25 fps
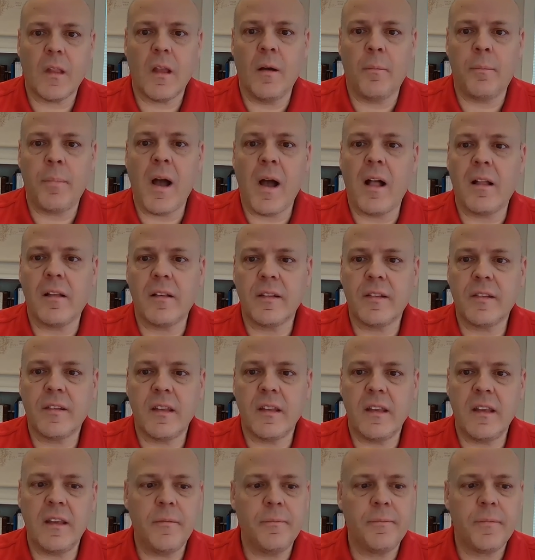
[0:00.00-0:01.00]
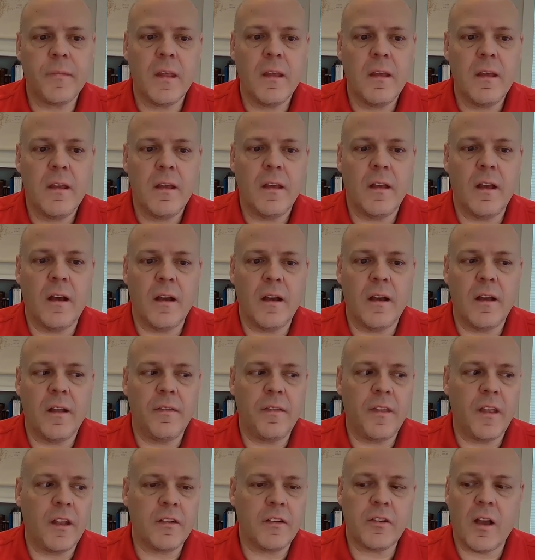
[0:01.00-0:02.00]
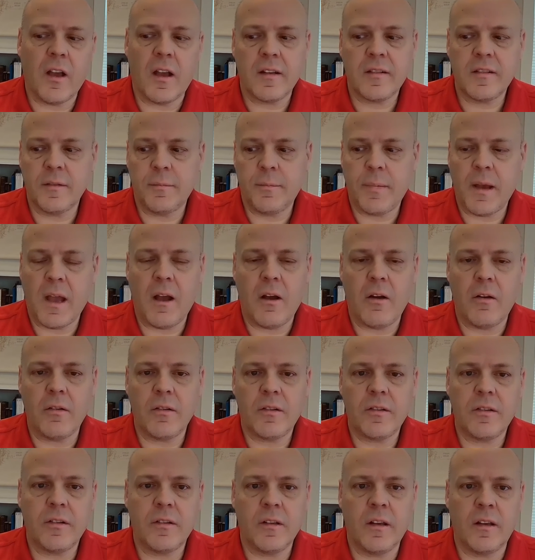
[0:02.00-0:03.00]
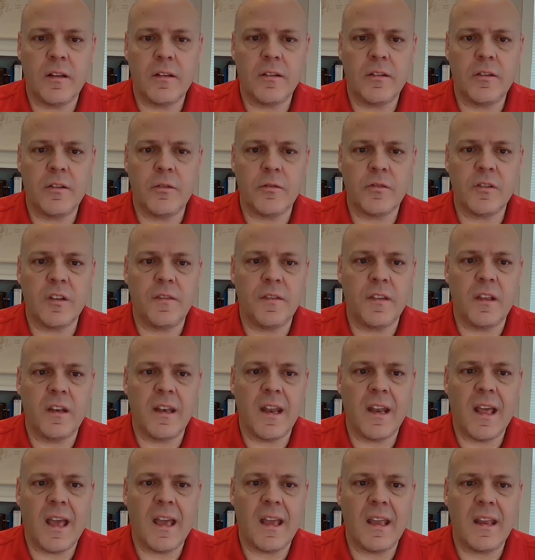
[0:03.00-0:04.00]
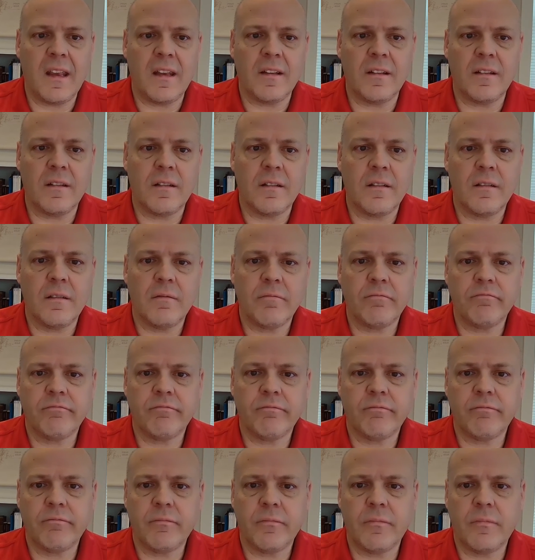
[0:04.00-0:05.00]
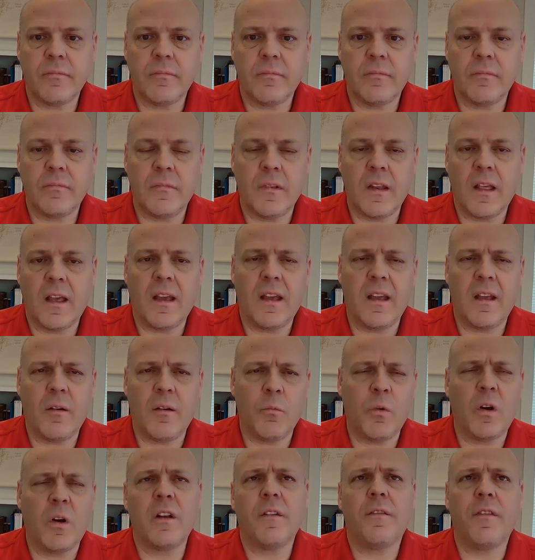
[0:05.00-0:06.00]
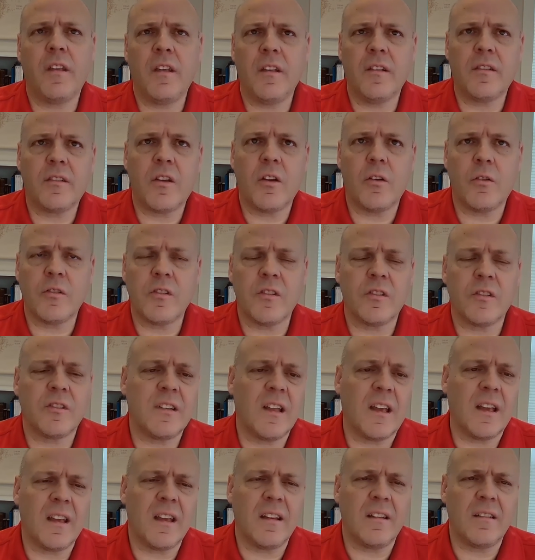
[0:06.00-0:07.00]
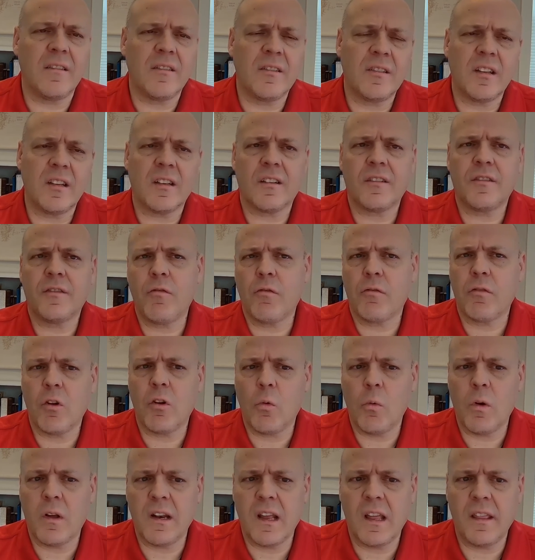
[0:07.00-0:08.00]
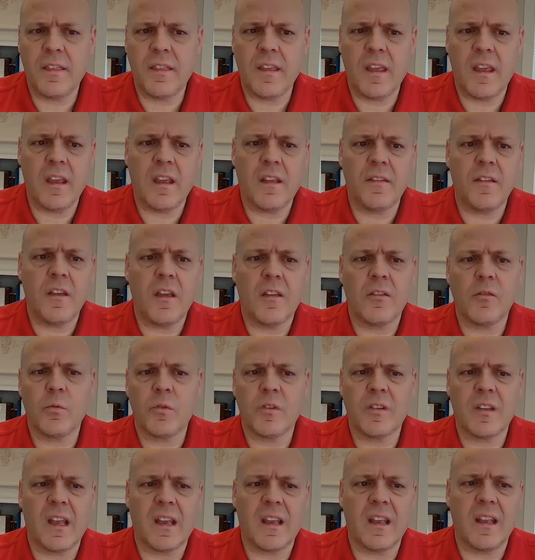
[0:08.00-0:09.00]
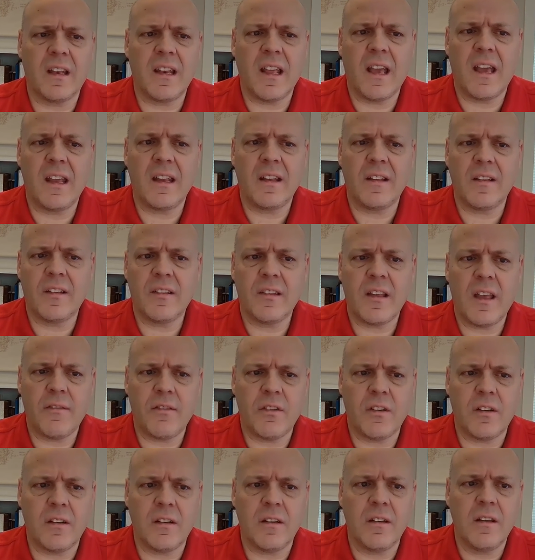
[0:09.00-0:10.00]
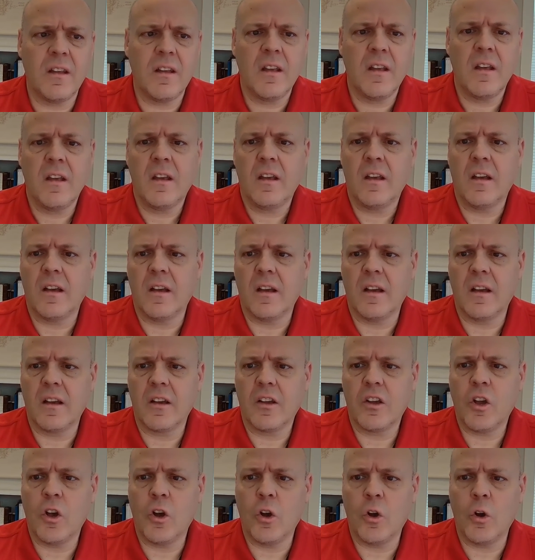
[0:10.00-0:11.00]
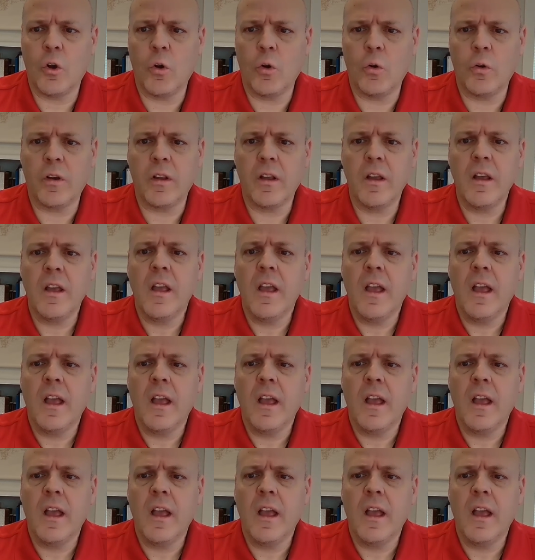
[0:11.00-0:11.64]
a policy that talks about using the one of these codes is 96401, I think, and the other was like a 97 code.